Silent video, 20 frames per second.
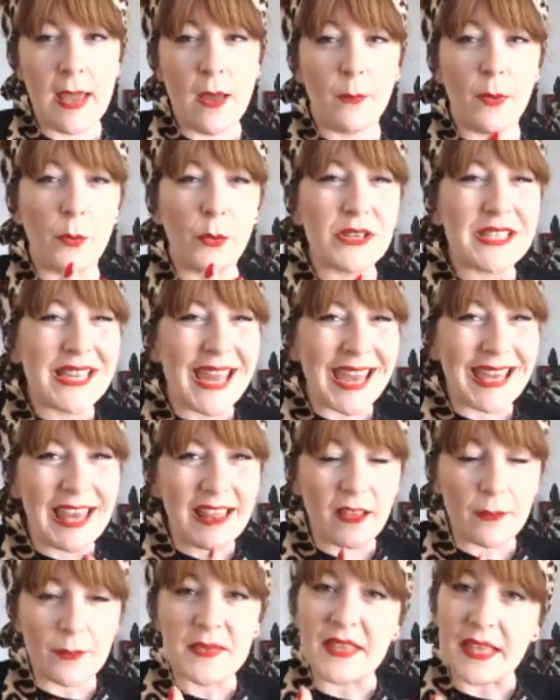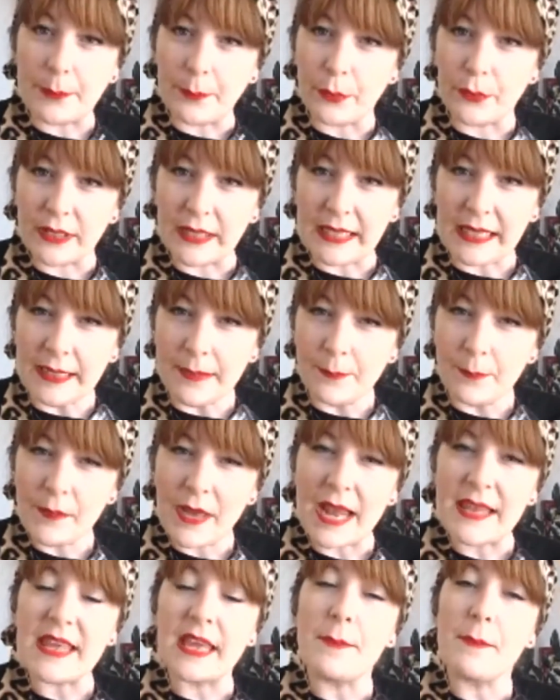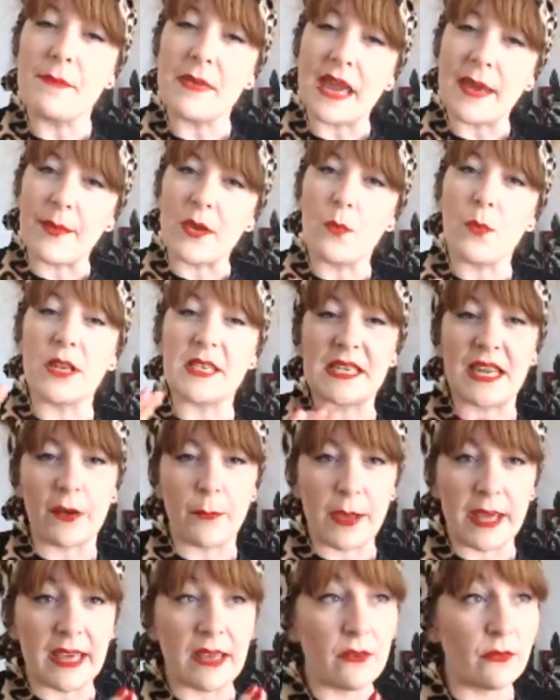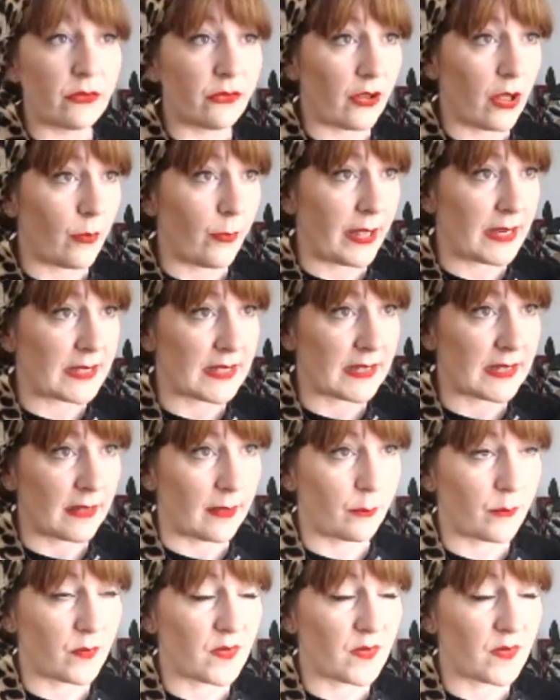but we're taking them separately, and then maybe one day we can flow into them.